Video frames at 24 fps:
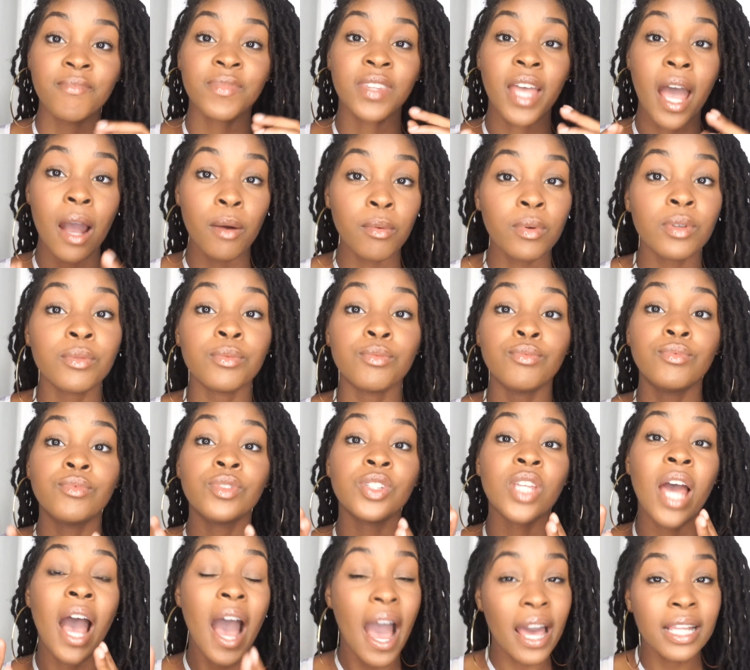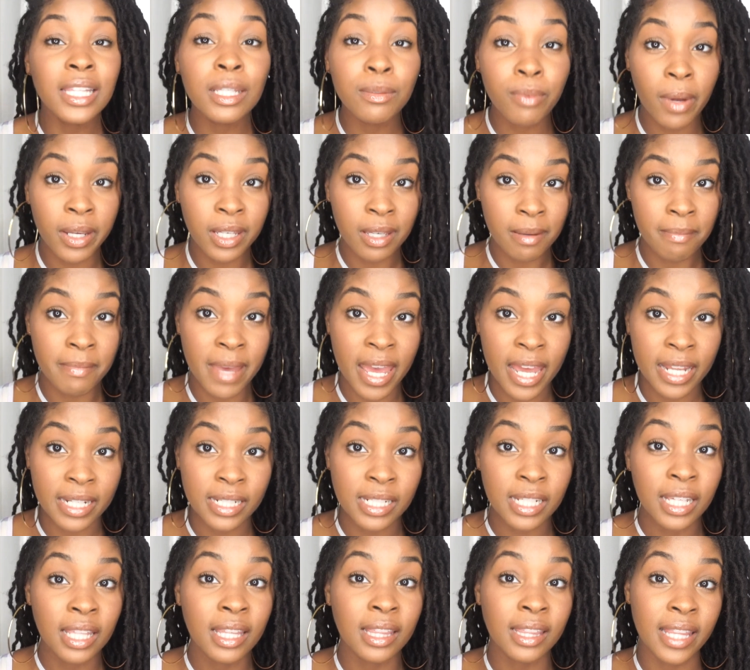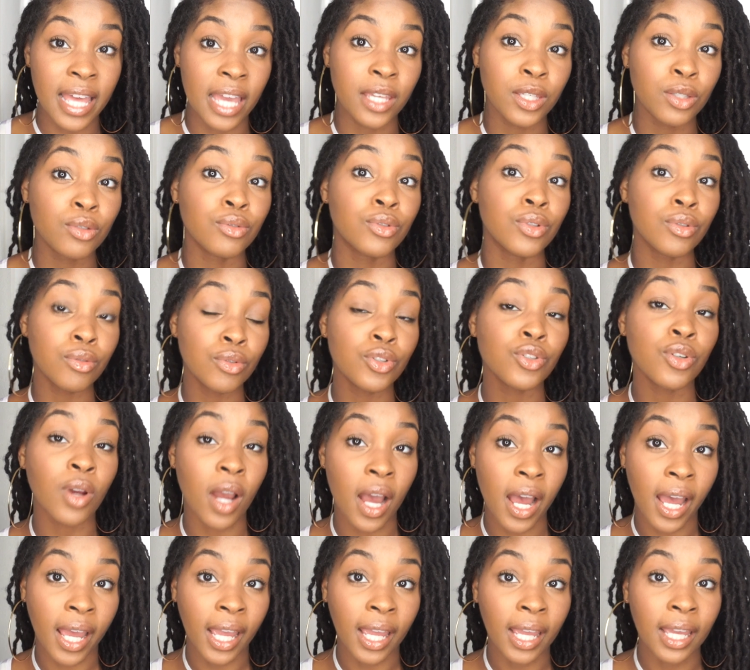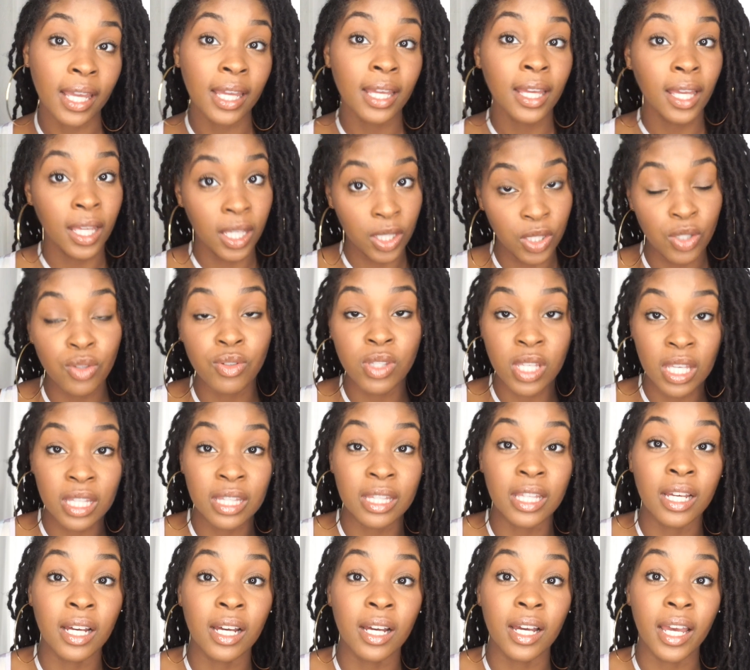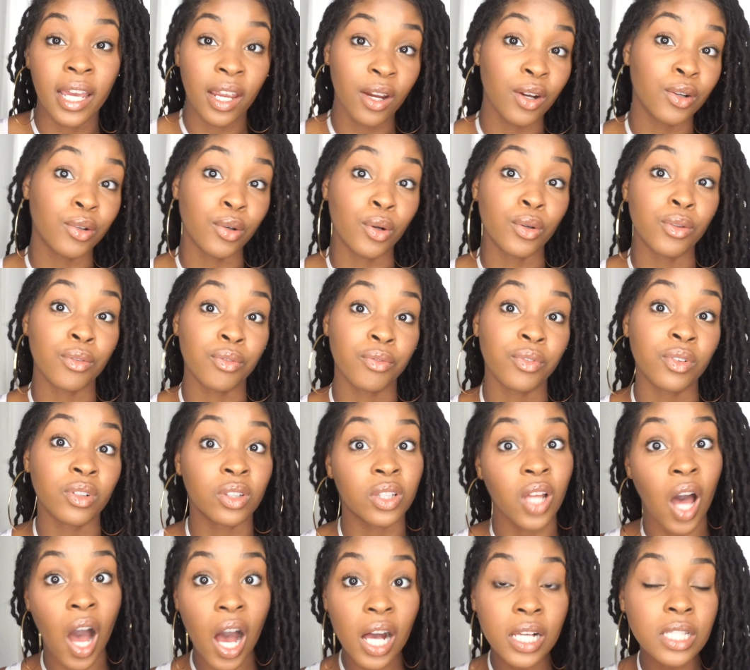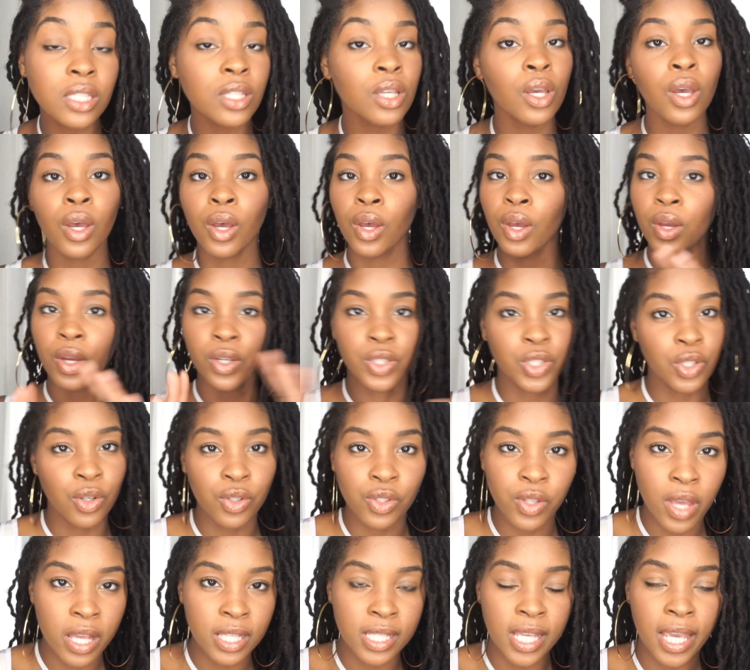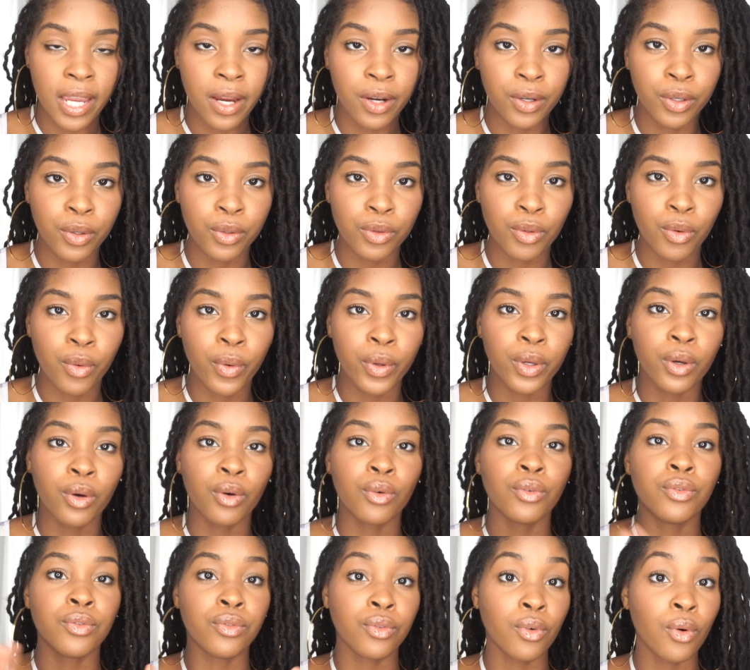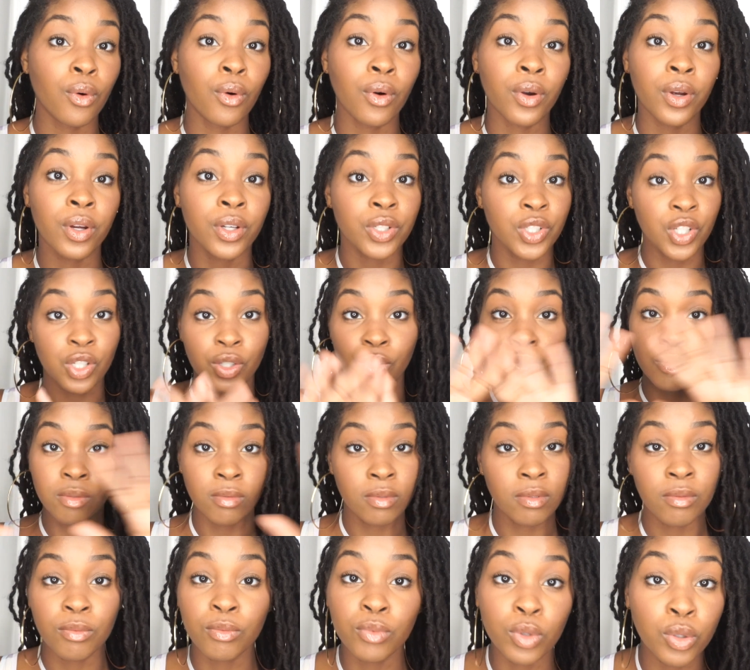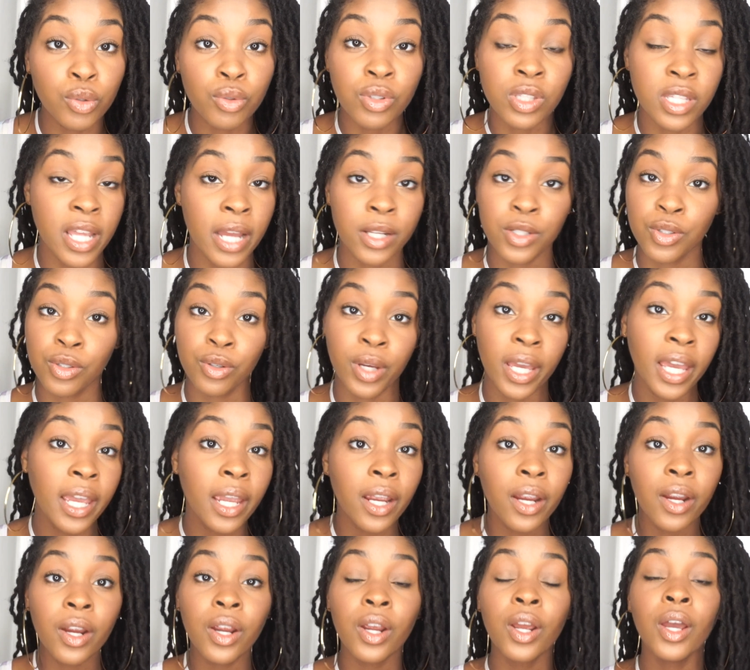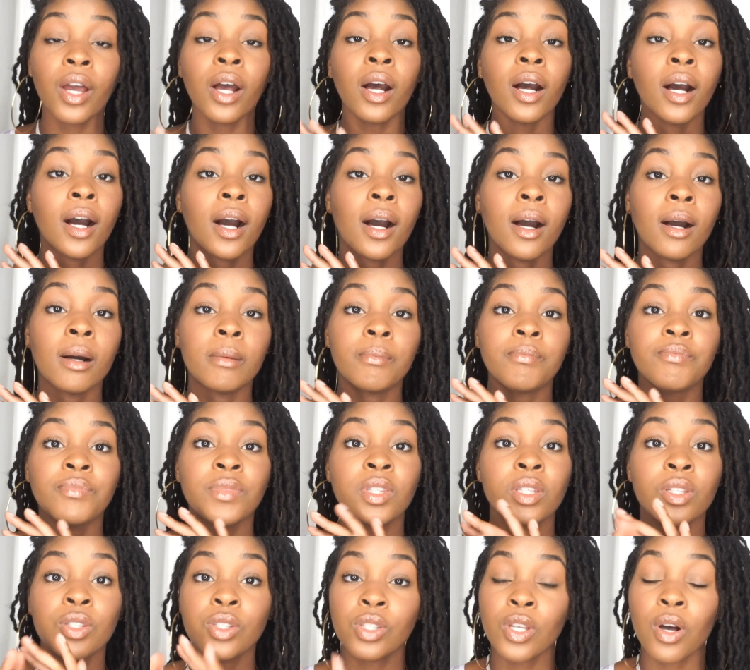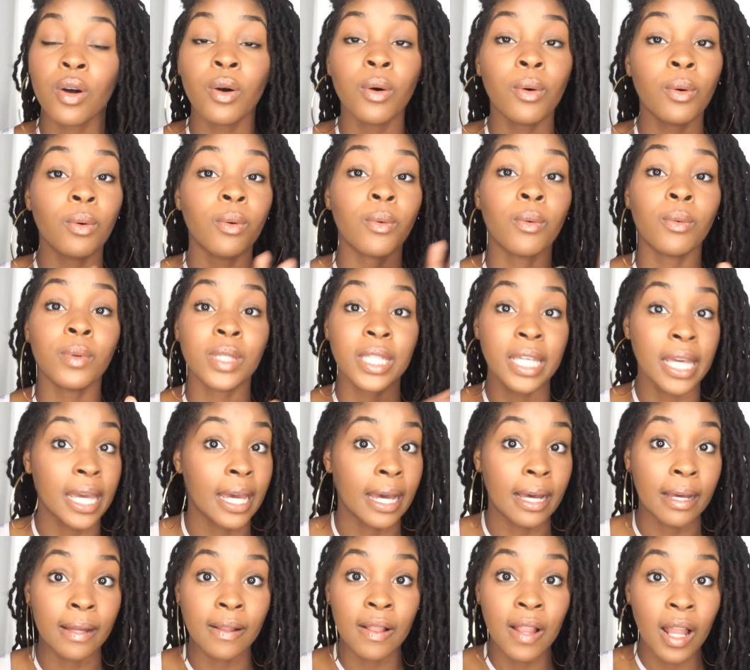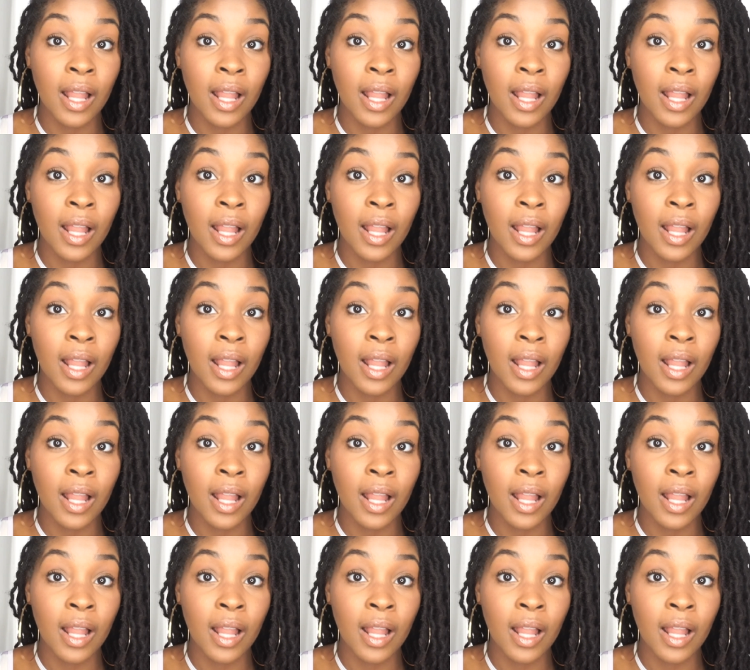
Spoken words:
I will highly recommend that you do try using the hair growth for locks. She also has a hair growth oil for just loose natural hair. So yeah.